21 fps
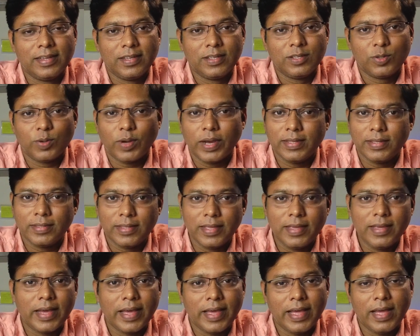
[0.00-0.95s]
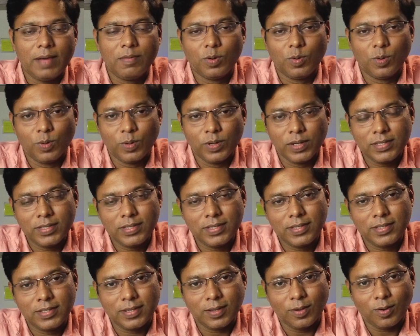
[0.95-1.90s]
So I think I have a
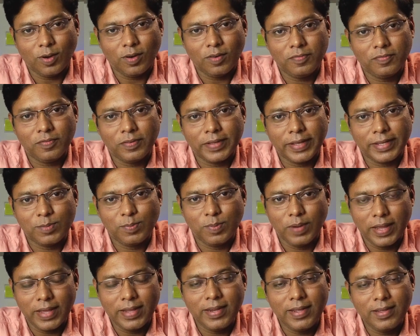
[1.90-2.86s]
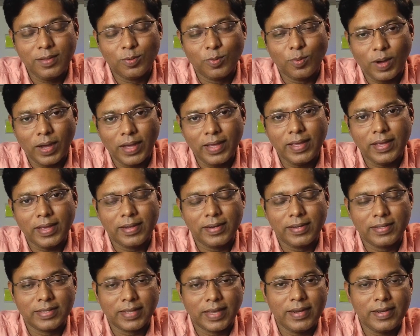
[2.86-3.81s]
onus of explaining why I
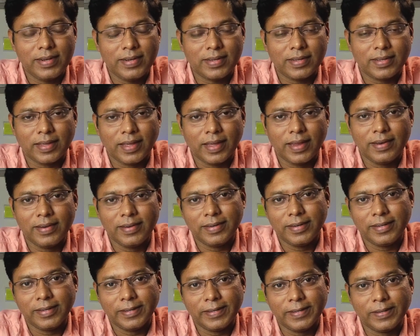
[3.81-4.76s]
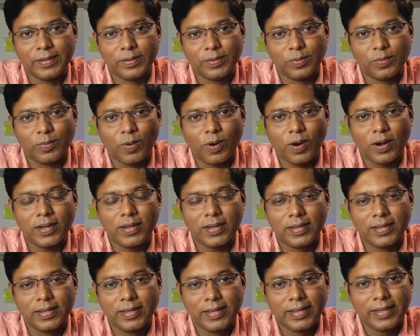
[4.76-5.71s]
resigned and
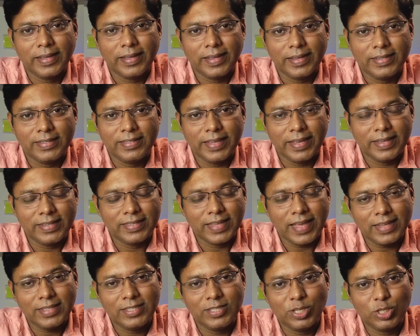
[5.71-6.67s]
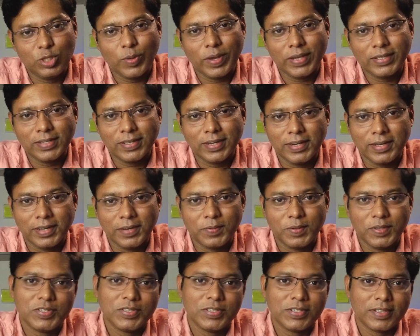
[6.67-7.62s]
what is the exact situation under
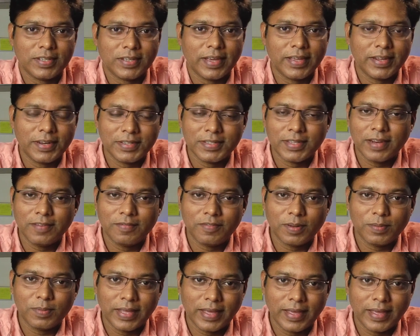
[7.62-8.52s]
which I resigned from the